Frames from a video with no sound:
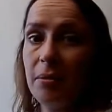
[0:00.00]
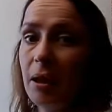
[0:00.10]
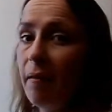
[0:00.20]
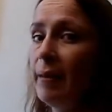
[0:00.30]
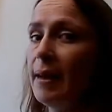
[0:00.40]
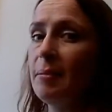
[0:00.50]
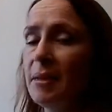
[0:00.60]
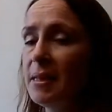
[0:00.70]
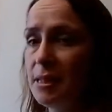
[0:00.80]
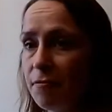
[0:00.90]
our anatomy is
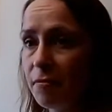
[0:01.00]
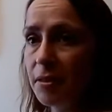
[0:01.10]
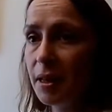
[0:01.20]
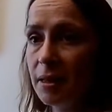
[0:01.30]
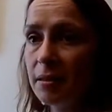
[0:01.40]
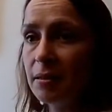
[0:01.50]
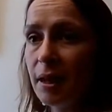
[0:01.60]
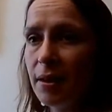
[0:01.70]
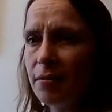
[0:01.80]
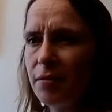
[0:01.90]
different,
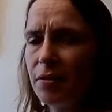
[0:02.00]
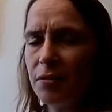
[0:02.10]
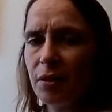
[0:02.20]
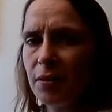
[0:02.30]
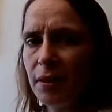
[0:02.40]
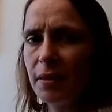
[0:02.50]
and I think,